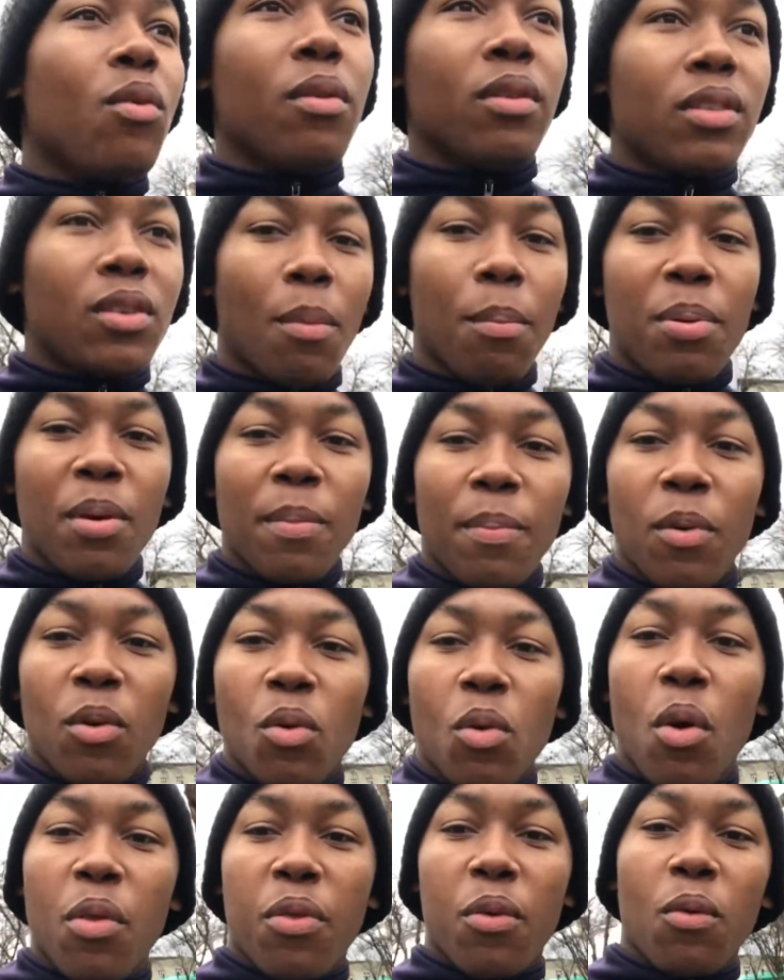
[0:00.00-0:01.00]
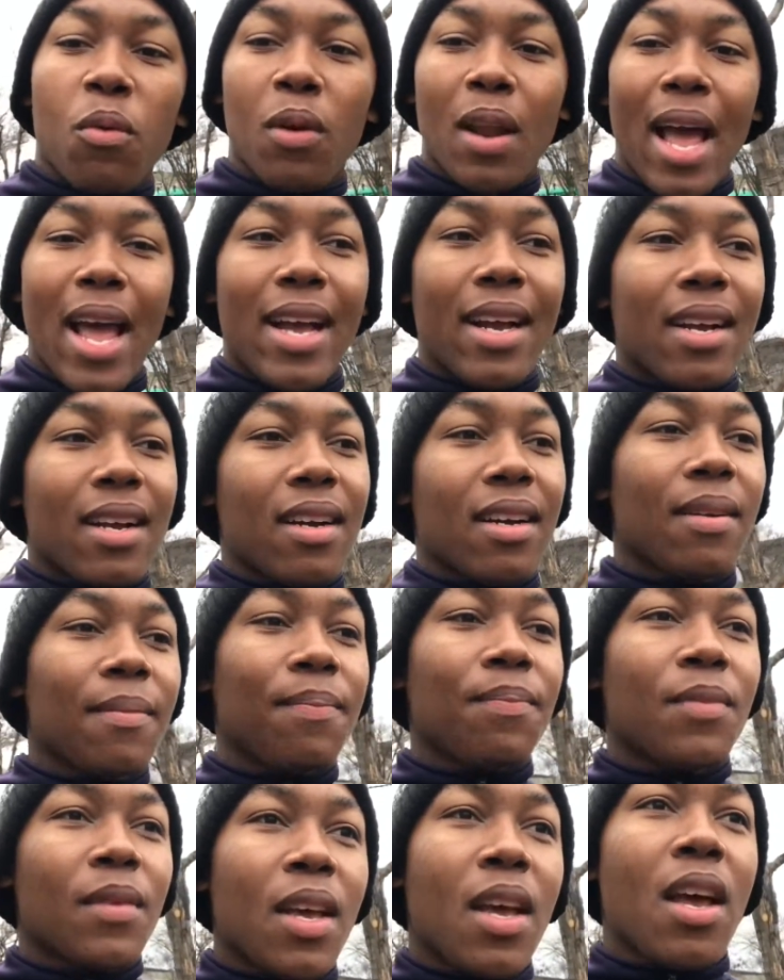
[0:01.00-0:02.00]
Some people go through like
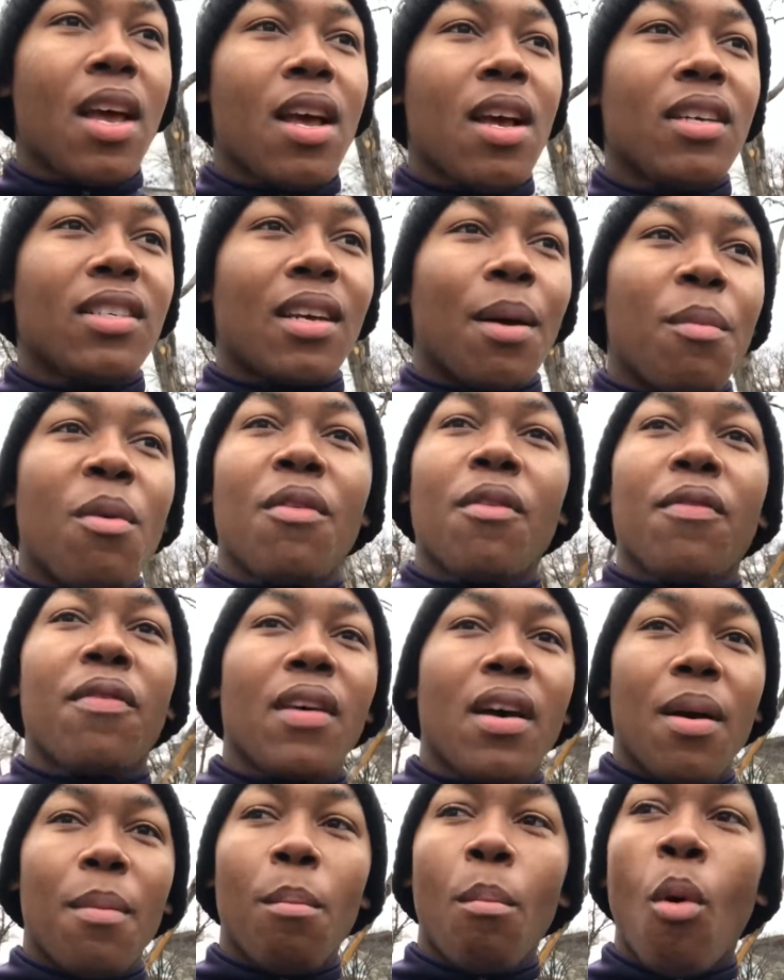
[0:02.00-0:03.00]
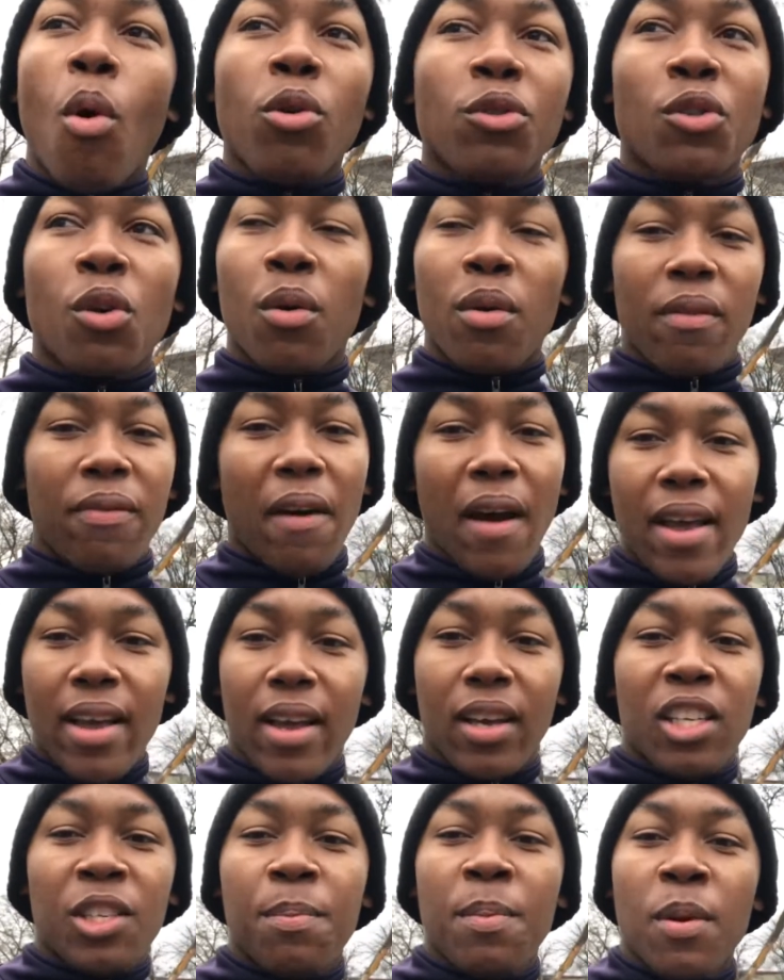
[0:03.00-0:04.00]
some of the most horrifying
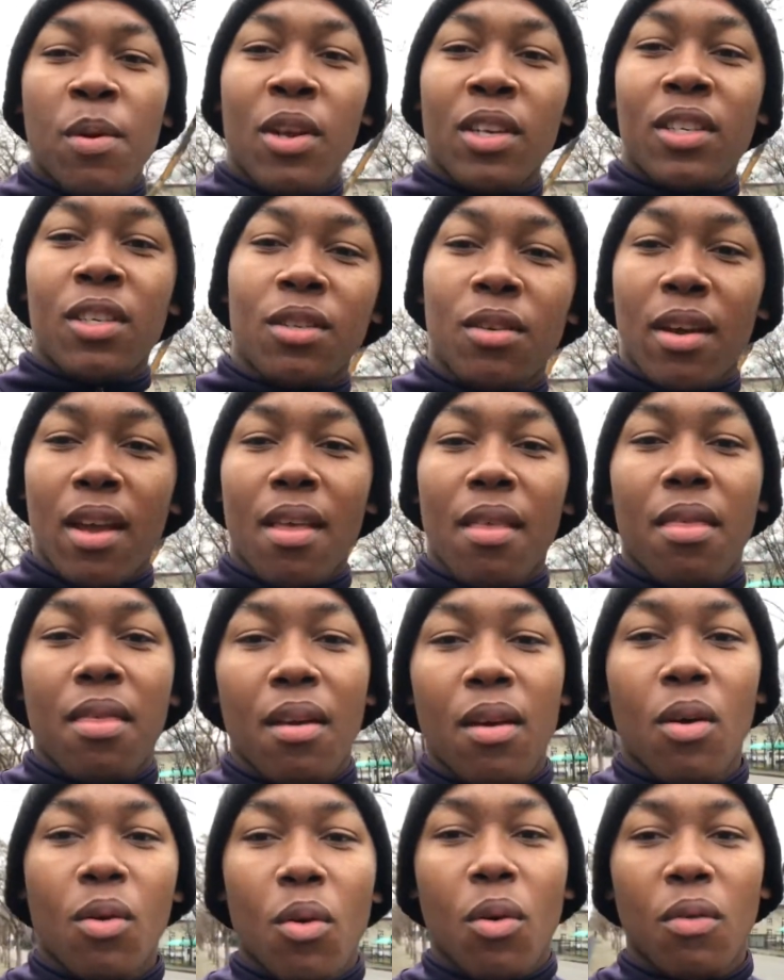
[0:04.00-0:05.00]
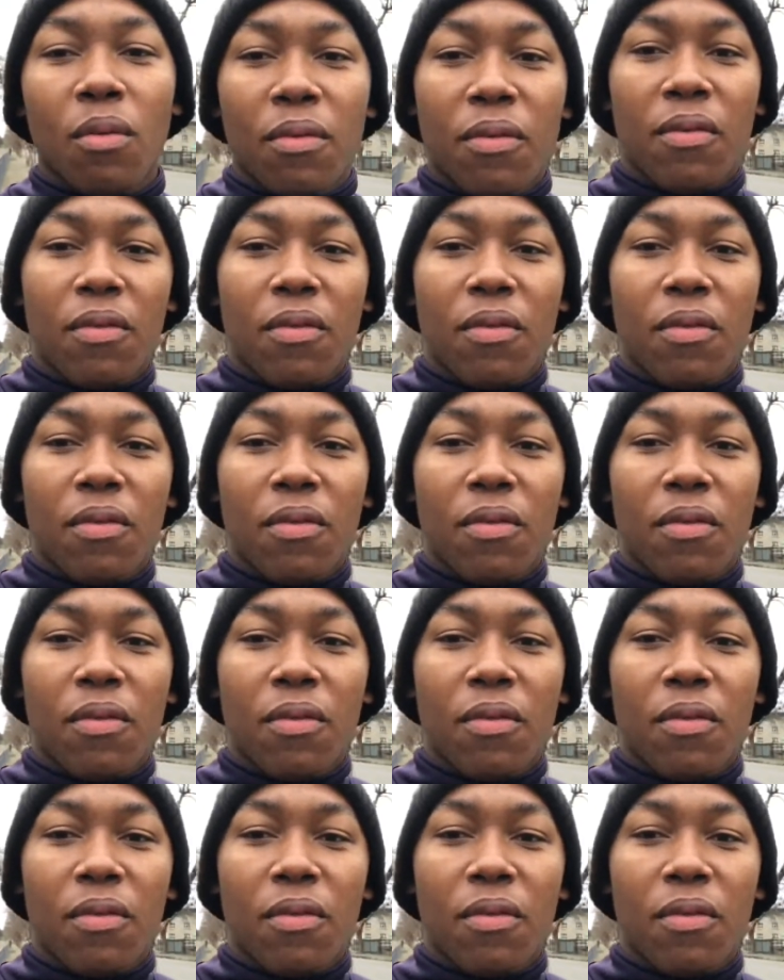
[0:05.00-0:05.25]
experiences you can think of.